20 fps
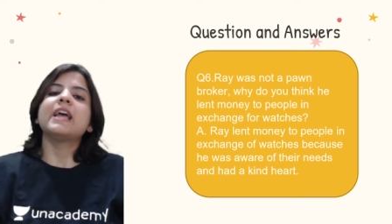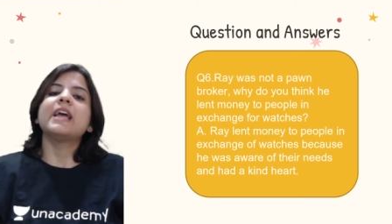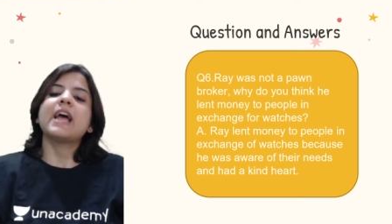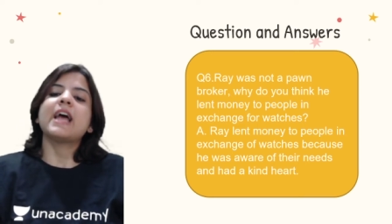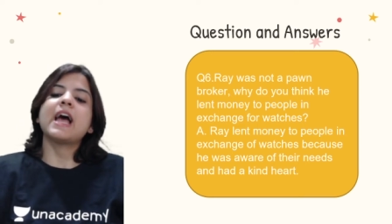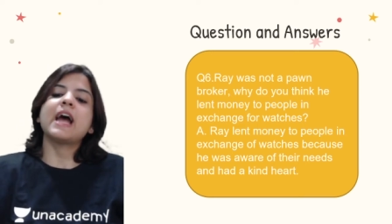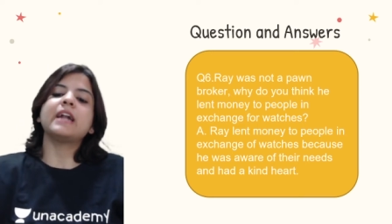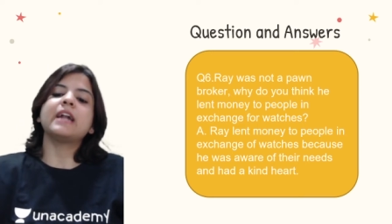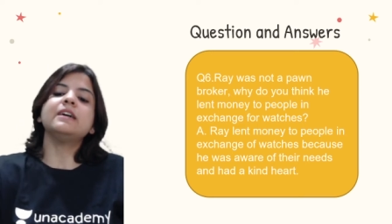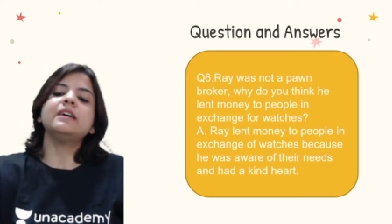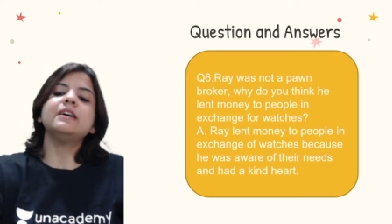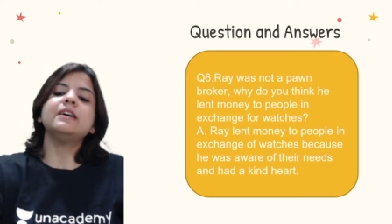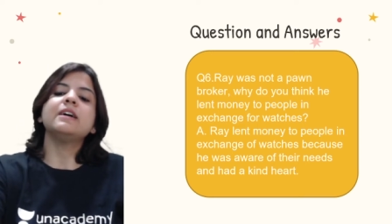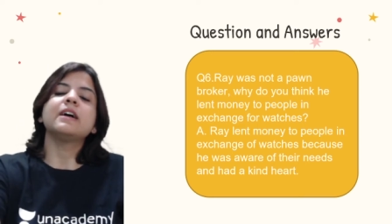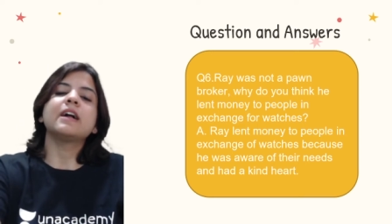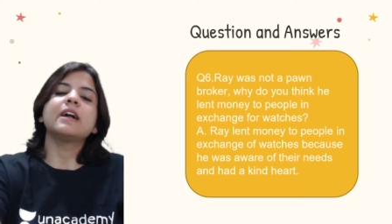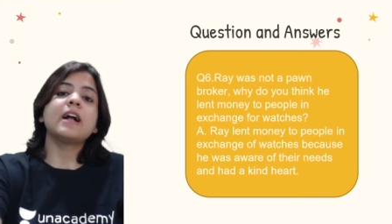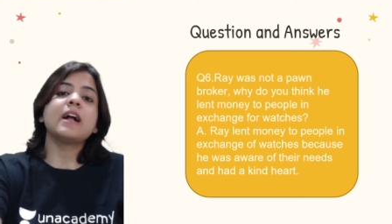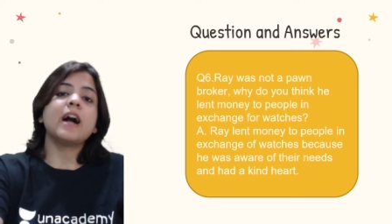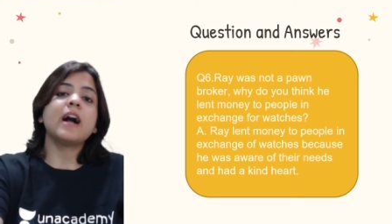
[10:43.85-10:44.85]
had a
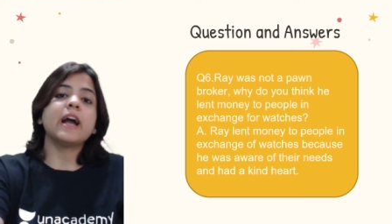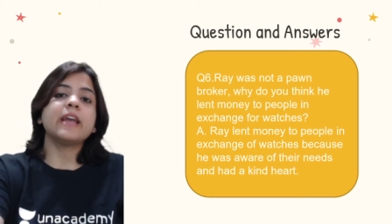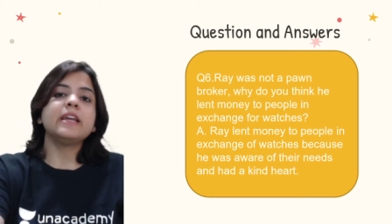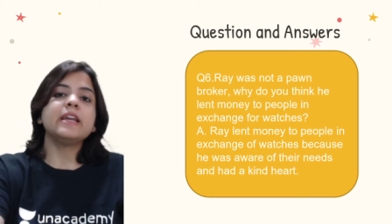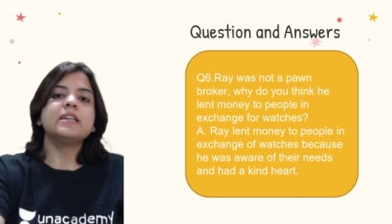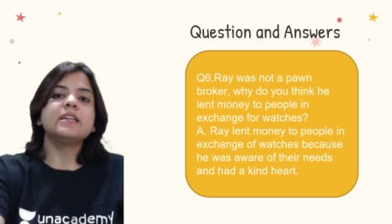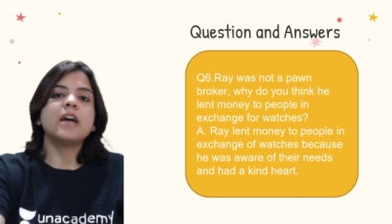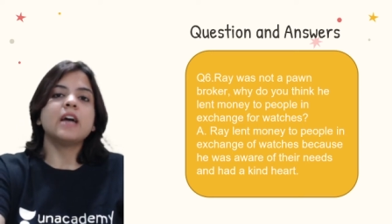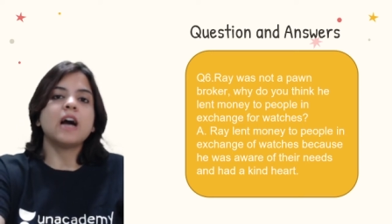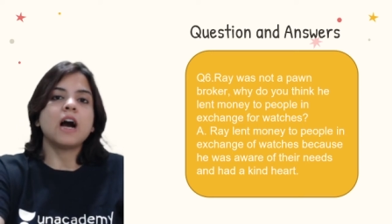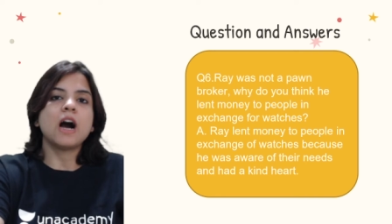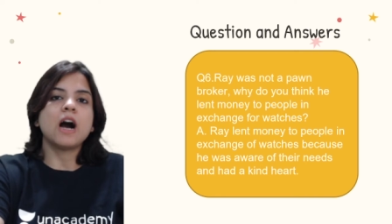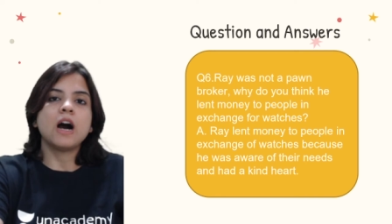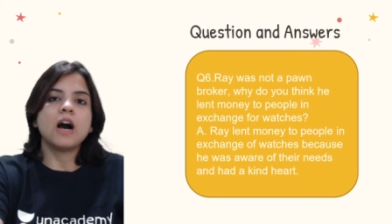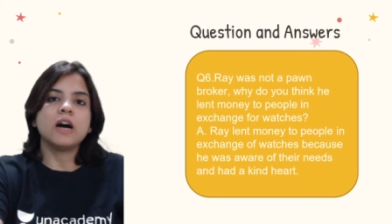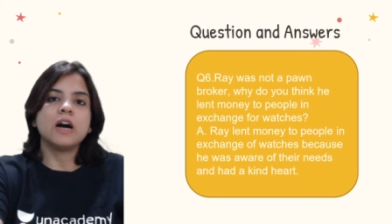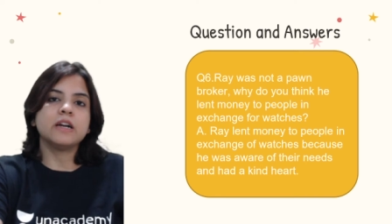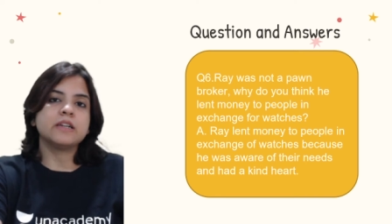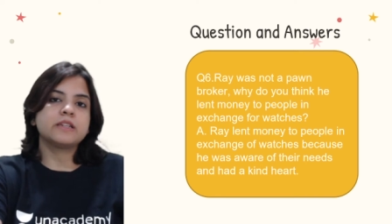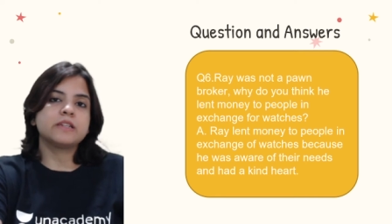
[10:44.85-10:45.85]
kind
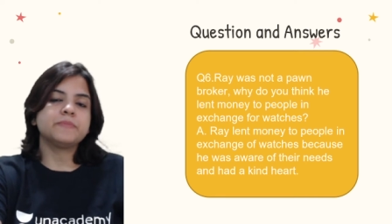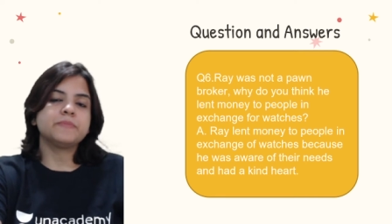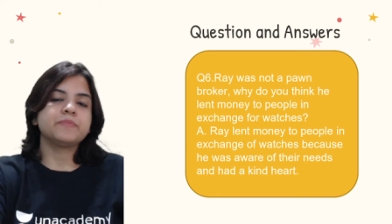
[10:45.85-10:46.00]
heart.